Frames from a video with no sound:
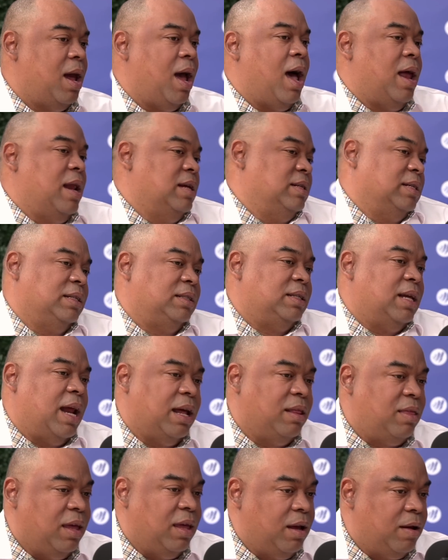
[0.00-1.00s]
And as I said, I
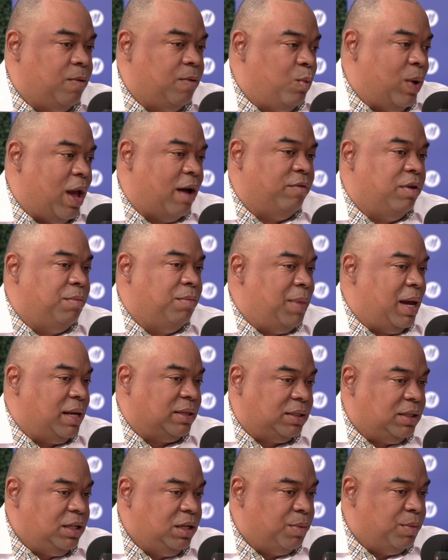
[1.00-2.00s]
think we have the
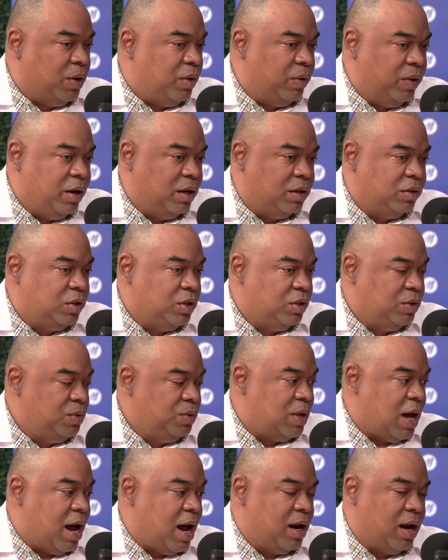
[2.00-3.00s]
best team out there to do
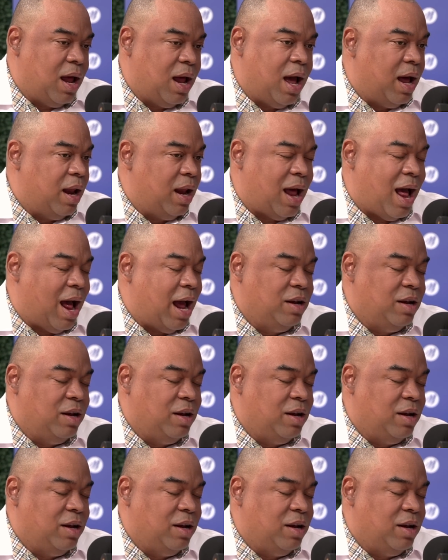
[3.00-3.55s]
that. And